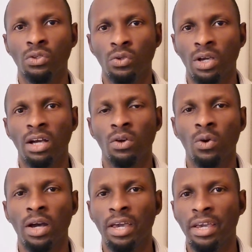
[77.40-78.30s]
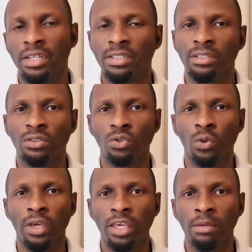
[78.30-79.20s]
You can go ahead
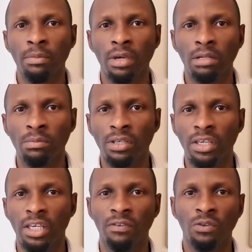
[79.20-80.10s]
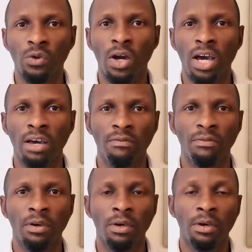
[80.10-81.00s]
to email me if you have
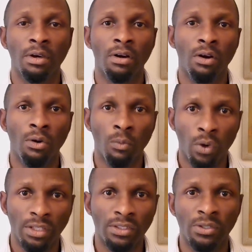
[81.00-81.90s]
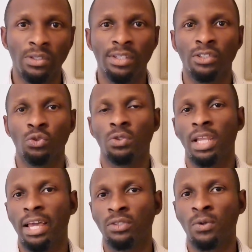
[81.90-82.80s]
questions that you would
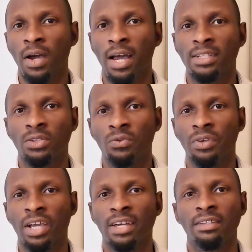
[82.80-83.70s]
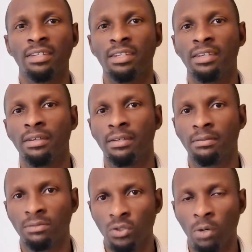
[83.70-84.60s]
like to ask regarding the
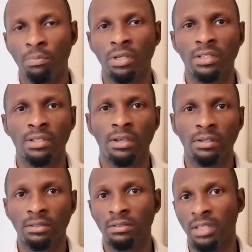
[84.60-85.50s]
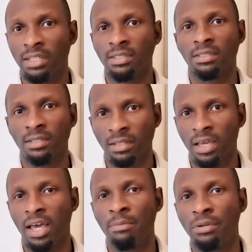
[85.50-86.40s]
topics that
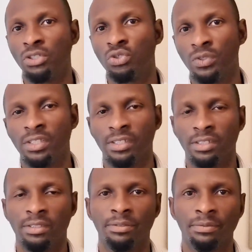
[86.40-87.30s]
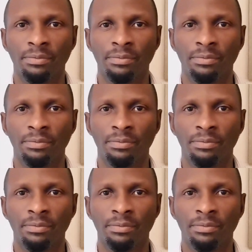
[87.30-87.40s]
are being treated.